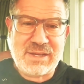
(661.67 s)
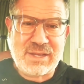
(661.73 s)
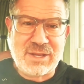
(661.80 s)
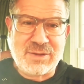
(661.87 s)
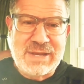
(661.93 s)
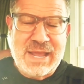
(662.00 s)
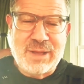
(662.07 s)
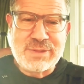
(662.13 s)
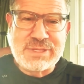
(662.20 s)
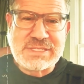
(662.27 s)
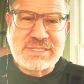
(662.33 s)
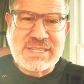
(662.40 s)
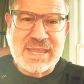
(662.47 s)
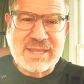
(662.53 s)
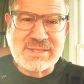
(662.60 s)
You know, now he
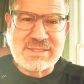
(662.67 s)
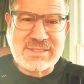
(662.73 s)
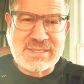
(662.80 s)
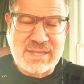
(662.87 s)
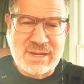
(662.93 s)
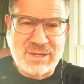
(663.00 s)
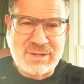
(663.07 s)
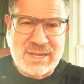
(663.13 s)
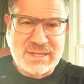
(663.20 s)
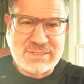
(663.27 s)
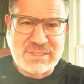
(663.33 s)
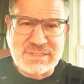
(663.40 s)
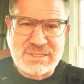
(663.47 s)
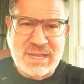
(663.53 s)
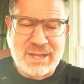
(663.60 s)
stands there
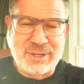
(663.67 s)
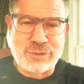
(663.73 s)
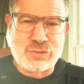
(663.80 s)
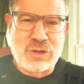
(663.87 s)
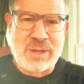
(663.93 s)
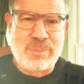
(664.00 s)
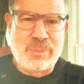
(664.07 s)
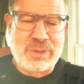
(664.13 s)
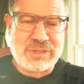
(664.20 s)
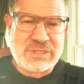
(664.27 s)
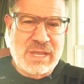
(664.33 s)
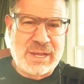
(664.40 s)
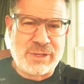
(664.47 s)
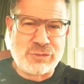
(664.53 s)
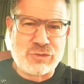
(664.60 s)
next to Donald Trump while
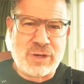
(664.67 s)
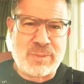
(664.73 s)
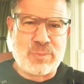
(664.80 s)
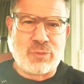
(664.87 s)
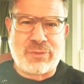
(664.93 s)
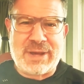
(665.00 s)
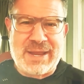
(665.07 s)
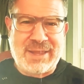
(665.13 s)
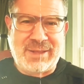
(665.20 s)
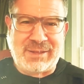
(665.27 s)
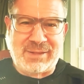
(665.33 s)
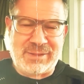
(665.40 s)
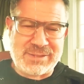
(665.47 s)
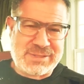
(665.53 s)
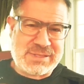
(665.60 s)
Donald Trump
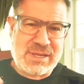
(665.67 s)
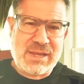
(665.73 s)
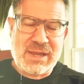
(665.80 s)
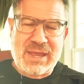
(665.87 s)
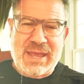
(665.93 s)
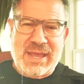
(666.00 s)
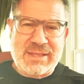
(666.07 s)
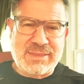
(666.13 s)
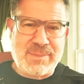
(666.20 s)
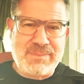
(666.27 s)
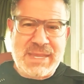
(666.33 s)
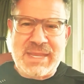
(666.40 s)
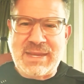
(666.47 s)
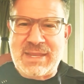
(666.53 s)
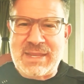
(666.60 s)
rails at the
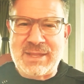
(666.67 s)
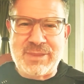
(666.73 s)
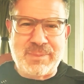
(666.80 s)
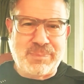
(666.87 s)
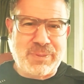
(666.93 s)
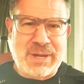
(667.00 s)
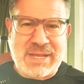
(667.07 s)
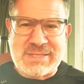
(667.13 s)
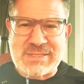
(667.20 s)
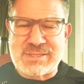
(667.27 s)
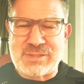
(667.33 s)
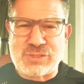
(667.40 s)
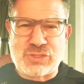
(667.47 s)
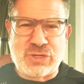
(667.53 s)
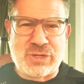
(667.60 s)
media, the press,
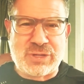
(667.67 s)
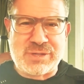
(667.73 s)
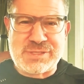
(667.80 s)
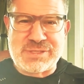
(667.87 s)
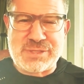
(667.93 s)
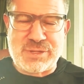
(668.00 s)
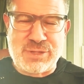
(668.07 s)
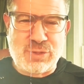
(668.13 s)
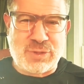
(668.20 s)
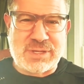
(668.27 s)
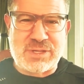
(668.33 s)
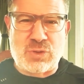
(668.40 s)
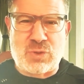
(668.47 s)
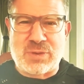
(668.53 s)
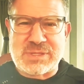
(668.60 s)
the jurors, the New York
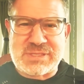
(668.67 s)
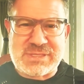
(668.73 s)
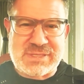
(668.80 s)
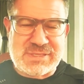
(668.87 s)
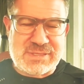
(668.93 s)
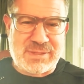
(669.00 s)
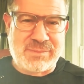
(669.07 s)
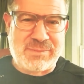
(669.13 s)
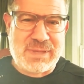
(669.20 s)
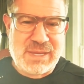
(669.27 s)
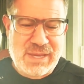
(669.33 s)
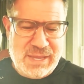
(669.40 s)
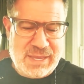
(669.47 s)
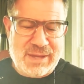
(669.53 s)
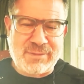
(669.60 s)
court system,
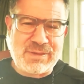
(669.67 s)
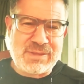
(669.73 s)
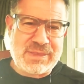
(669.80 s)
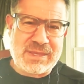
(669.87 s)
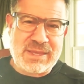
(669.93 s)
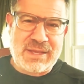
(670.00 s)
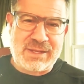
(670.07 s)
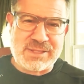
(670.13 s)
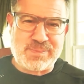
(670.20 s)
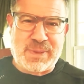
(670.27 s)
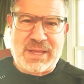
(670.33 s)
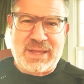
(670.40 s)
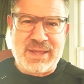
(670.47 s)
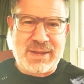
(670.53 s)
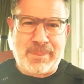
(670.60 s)
and everything else
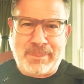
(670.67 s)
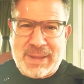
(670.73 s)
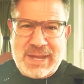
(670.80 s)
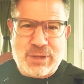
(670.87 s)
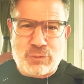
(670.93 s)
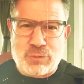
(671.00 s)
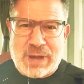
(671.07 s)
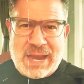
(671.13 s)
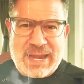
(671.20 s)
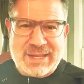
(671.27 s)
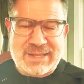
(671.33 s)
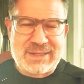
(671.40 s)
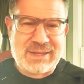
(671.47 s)
behind a bike rack